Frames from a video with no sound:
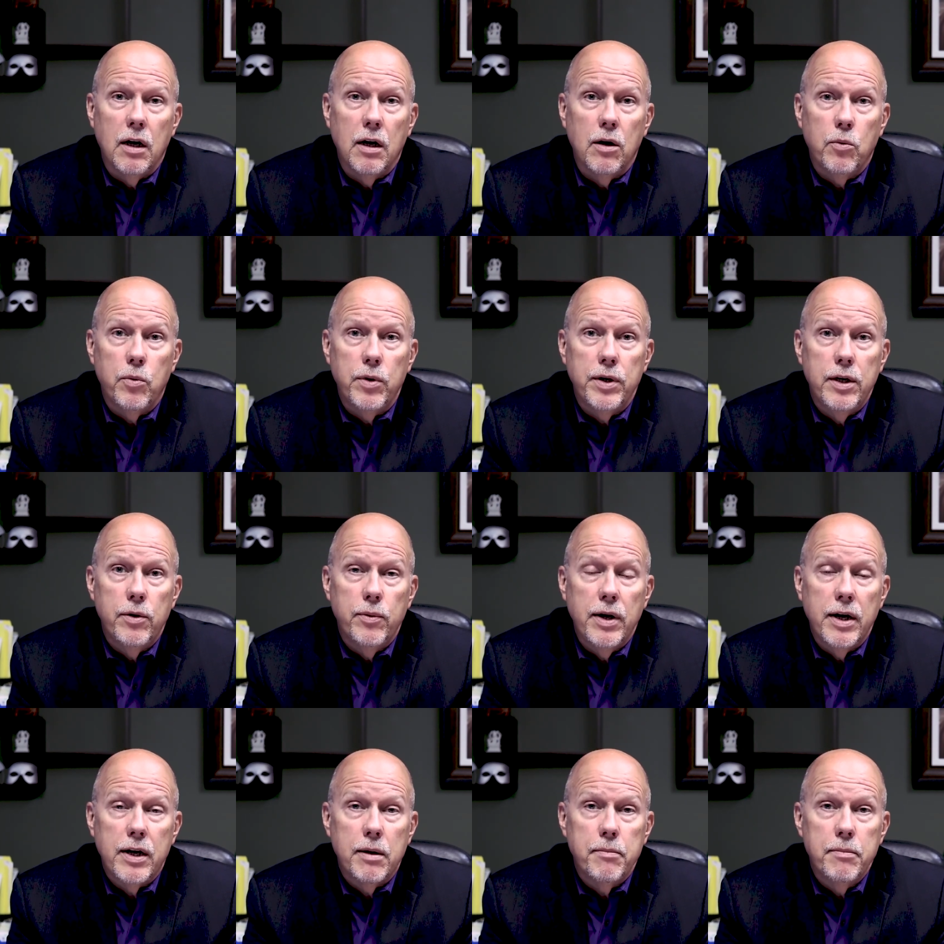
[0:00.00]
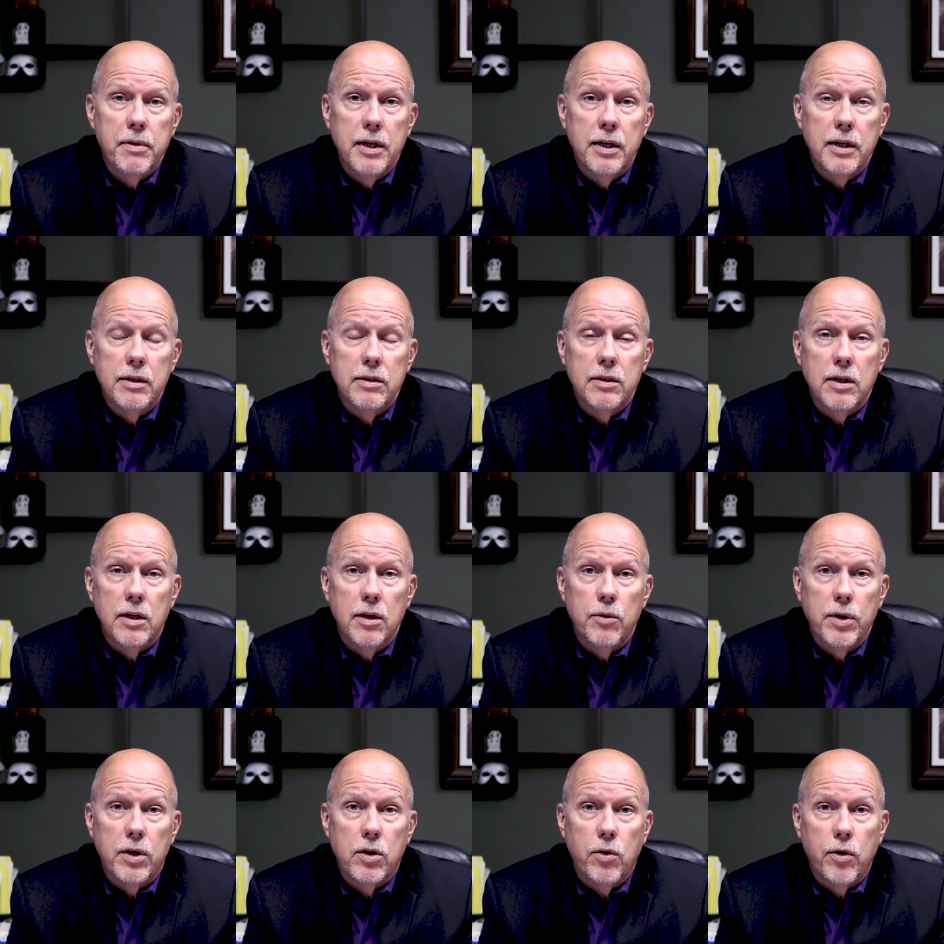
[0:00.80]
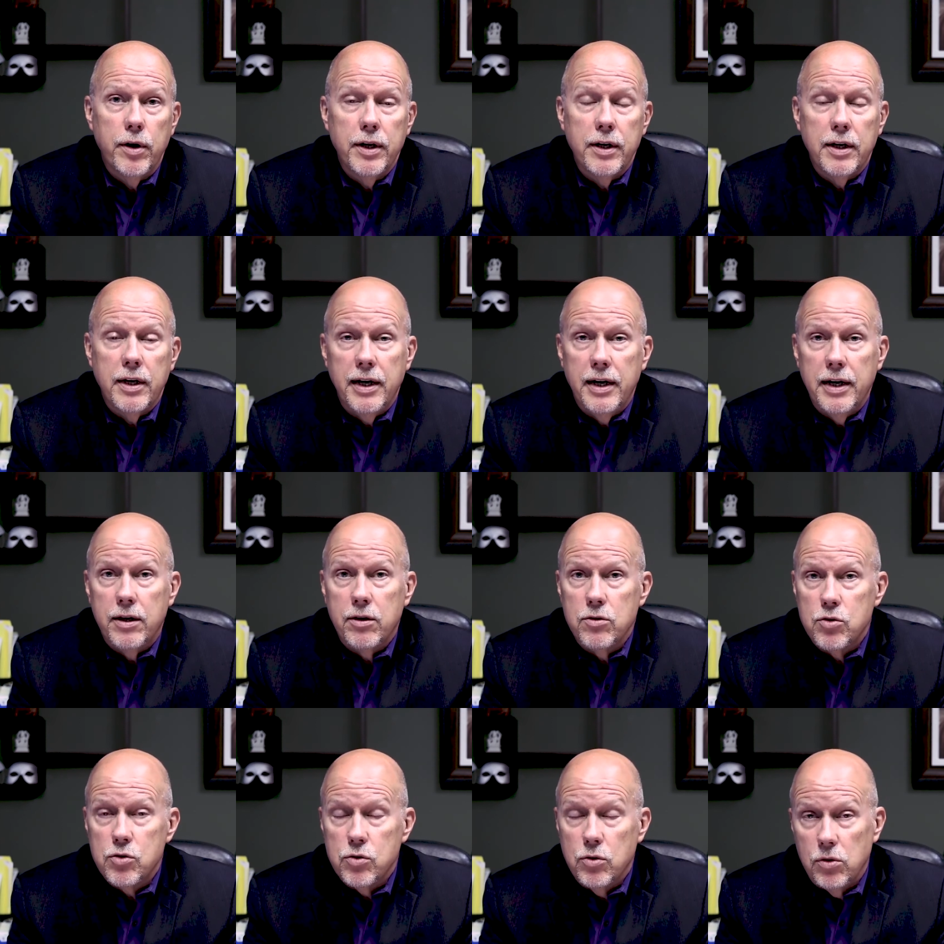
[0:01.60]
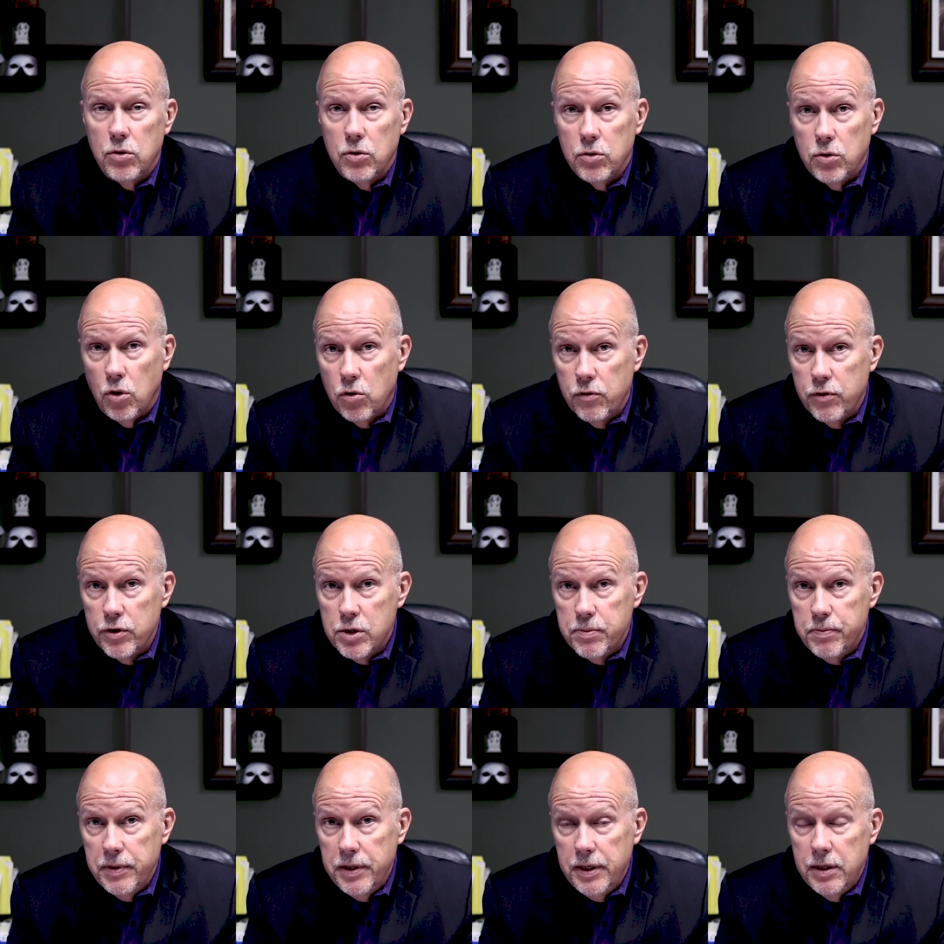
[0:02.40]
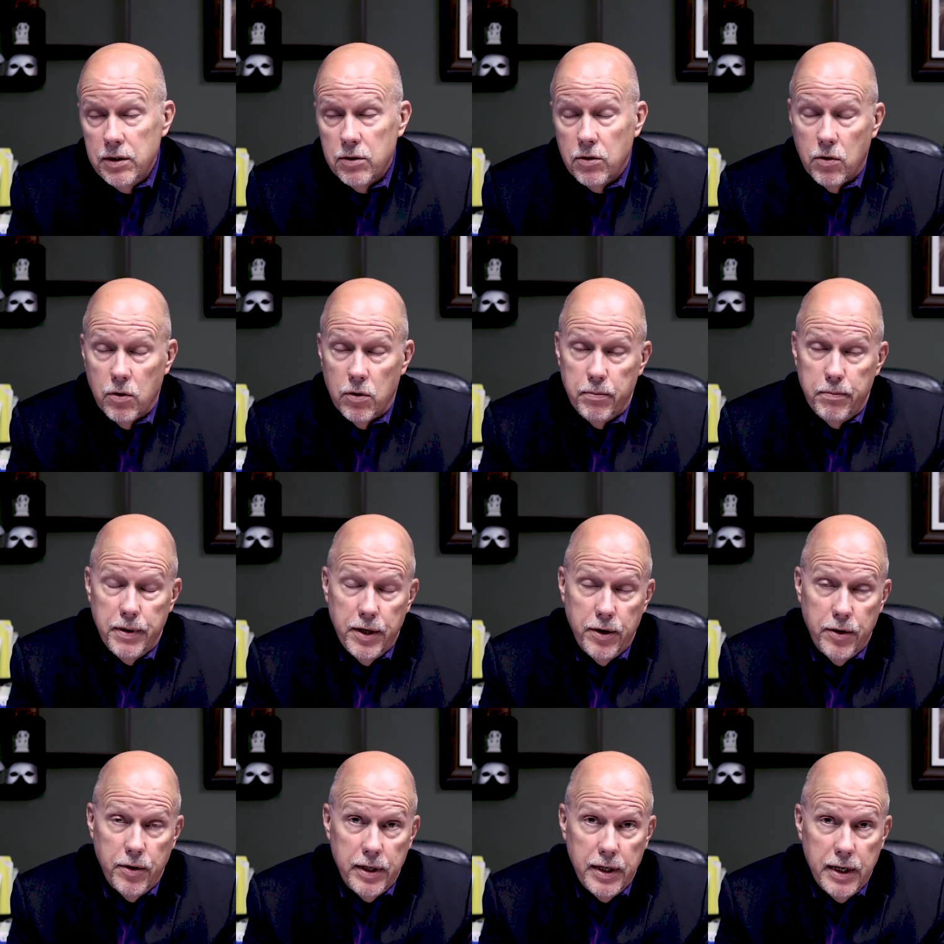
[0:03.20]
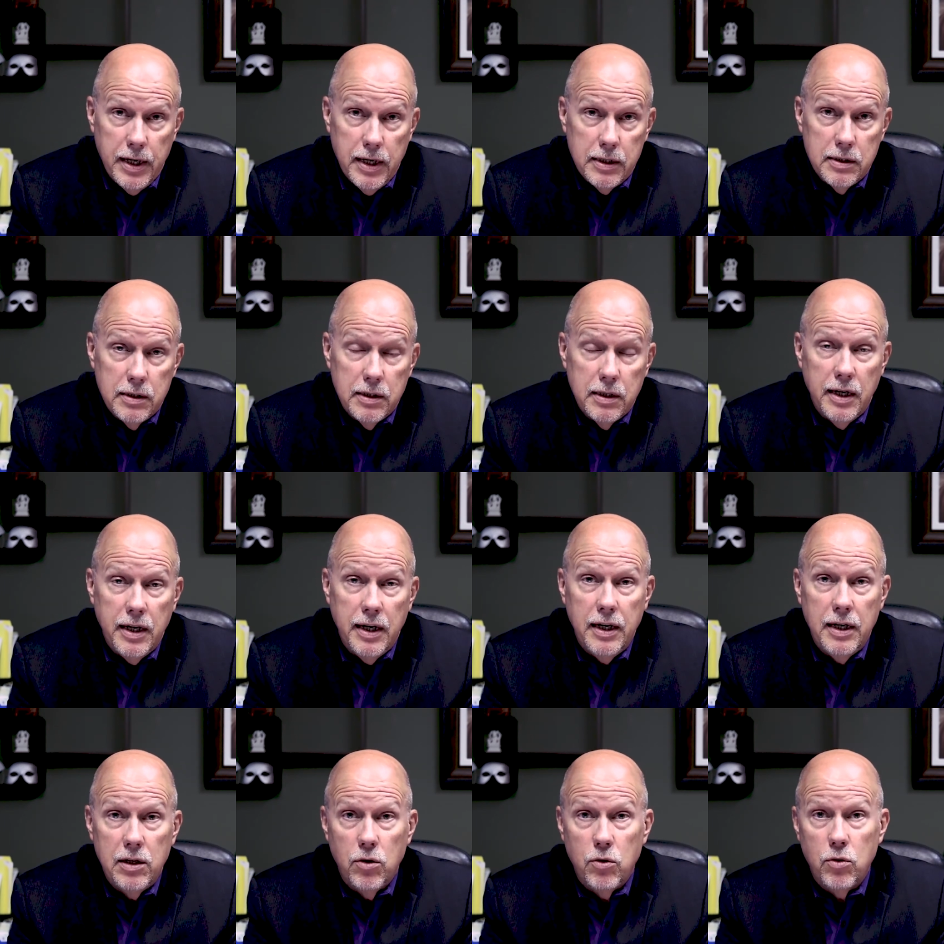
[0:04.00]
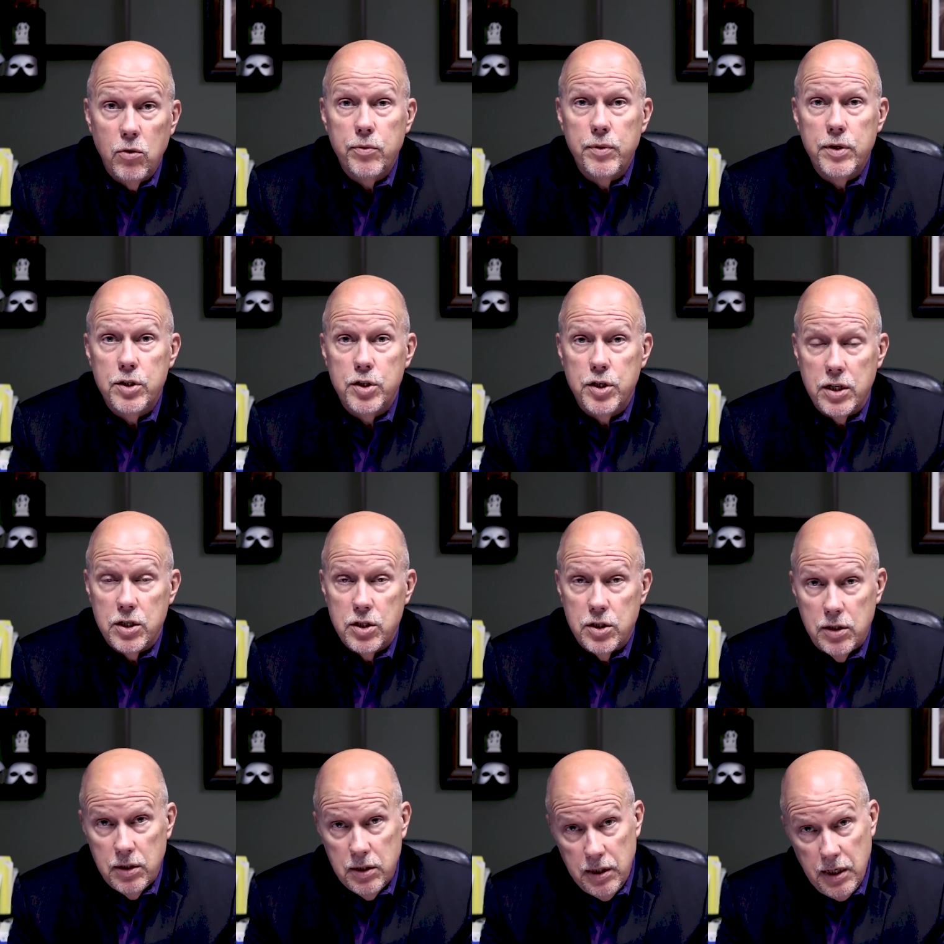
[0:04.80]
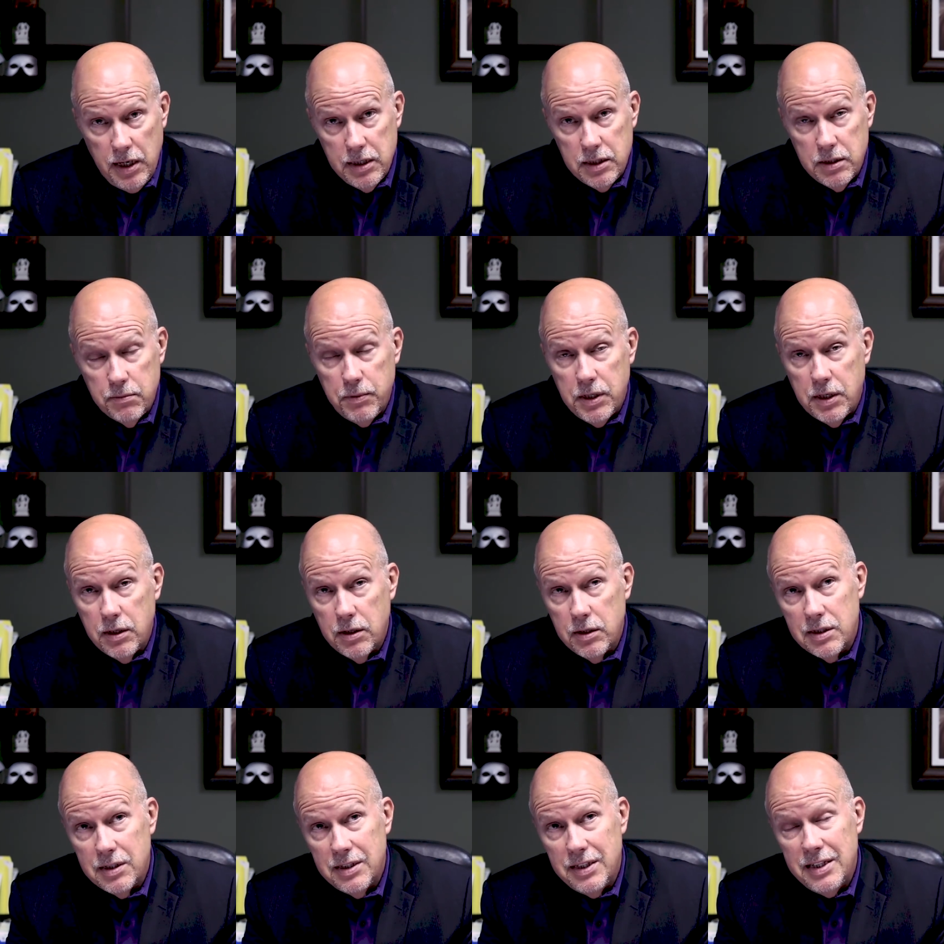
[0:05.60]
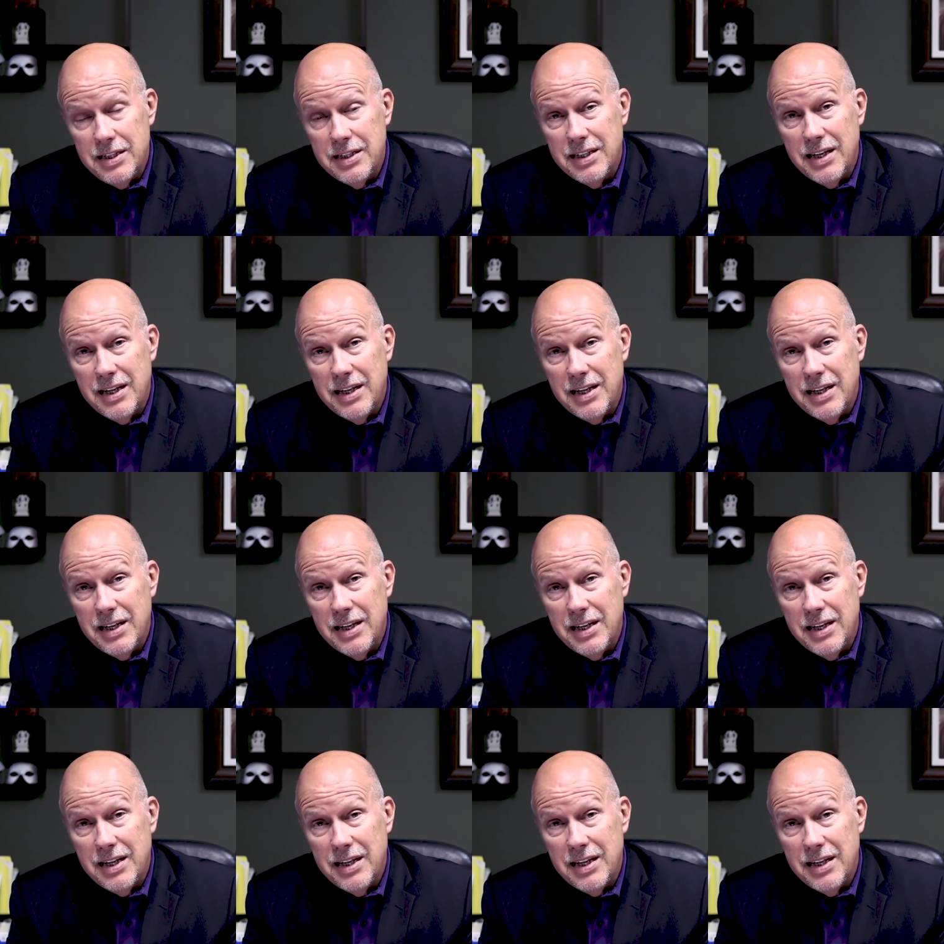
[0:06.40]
we recommend recording a controlled overspeed, or better yet, a load rejection test, because these